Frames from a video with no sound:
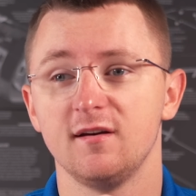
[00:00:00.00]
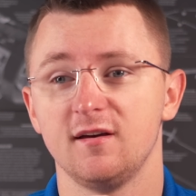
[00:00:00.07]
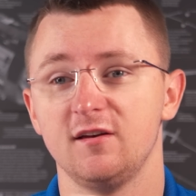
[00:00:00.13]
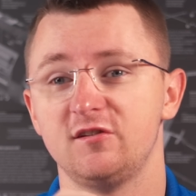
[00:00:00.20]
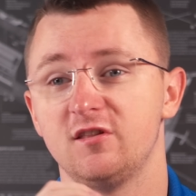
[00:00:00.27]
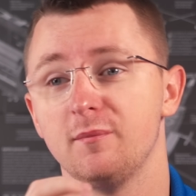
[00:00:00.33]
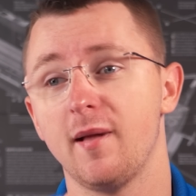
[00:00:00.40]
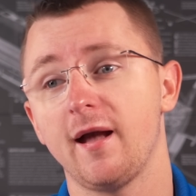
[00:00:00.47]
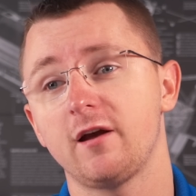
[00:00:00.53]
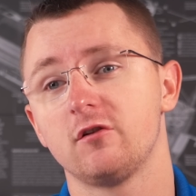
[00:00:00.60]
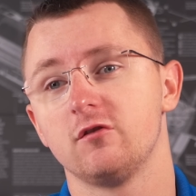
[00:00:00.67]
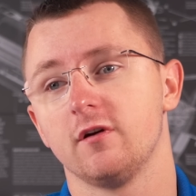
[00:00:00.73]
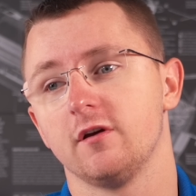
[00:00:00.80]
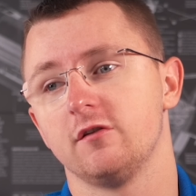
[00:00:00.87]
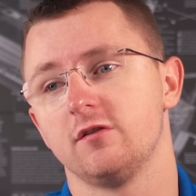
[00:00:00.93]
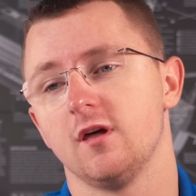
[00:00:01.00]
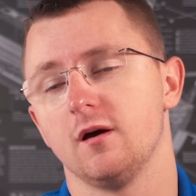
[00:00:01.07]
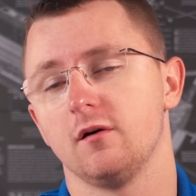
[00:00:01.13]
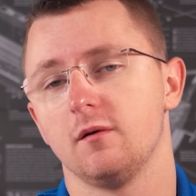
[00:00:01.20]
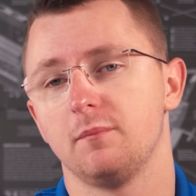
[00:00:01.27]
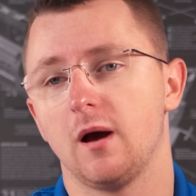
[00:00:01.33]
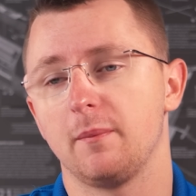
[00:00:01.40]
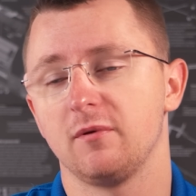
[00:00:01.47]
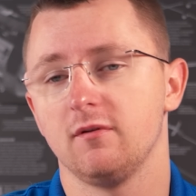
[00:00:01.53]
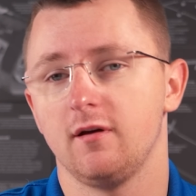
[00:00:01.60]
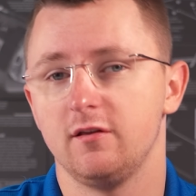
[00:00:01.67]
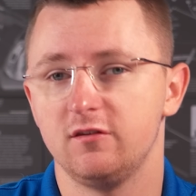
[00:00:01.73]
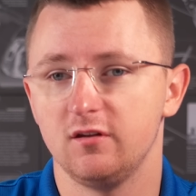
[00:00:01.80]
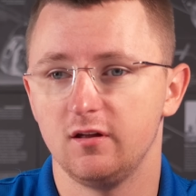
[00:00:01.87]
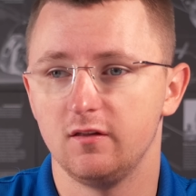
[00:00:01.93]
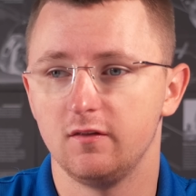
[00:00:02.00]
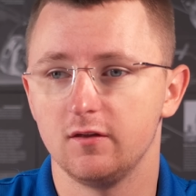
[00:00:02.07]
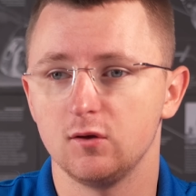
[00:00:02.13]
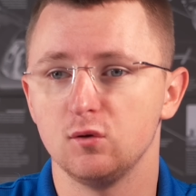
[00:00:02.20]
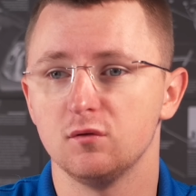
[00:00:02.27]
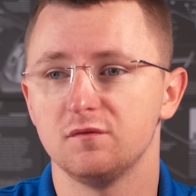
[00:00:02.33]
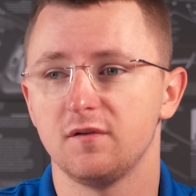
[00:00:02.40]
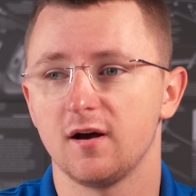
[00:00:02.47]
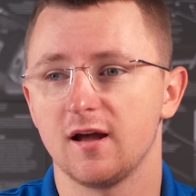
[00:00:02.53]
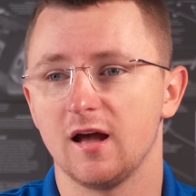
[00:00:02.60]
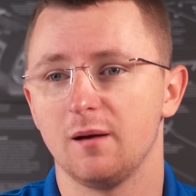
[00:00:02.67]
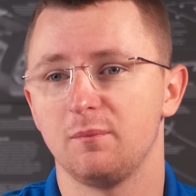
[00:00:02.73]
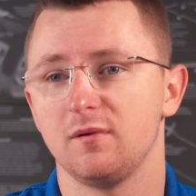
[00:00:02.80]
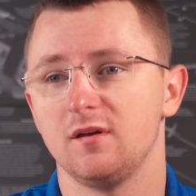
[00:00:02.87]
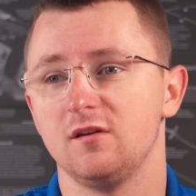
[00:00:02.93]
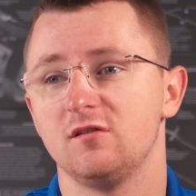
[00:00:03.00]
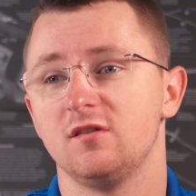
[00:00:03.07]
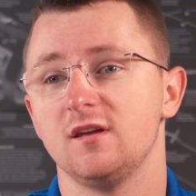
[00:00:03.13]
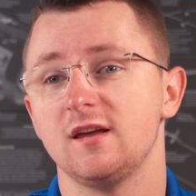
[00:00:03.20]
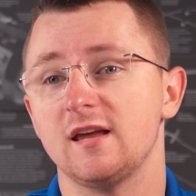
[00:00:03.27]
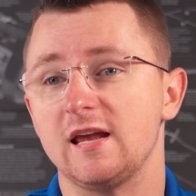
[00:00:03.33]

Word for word: Is the MAC address that populates in the UniFi app is the